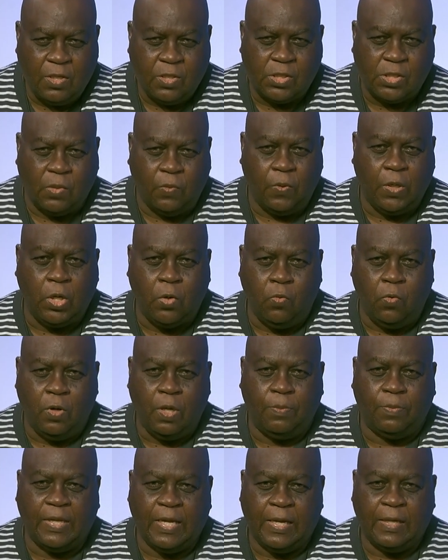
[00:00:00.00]
So we grew
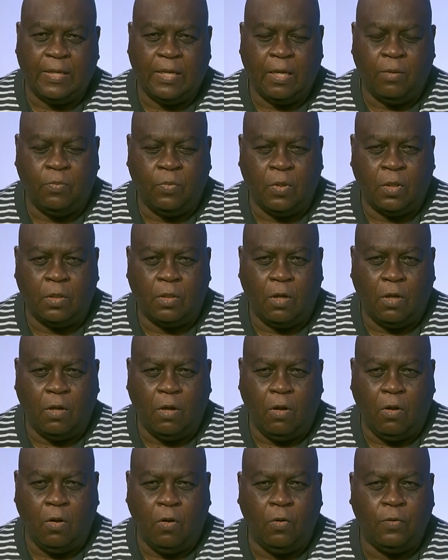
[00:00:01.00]
up like that, but
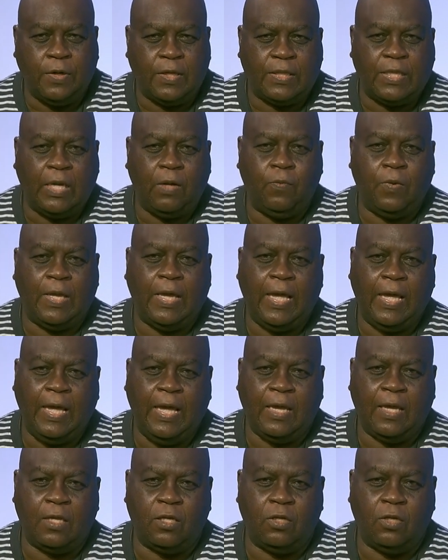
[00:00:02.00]
only thing we
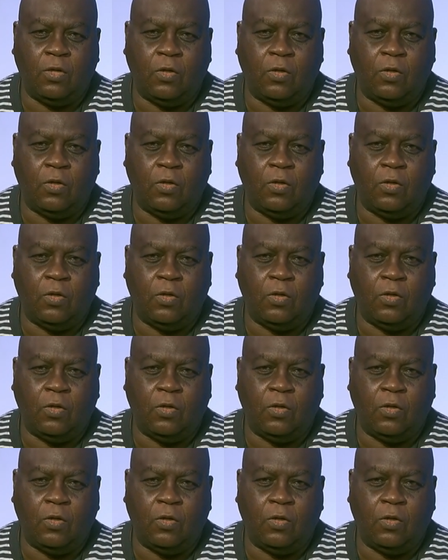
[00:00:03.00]
had,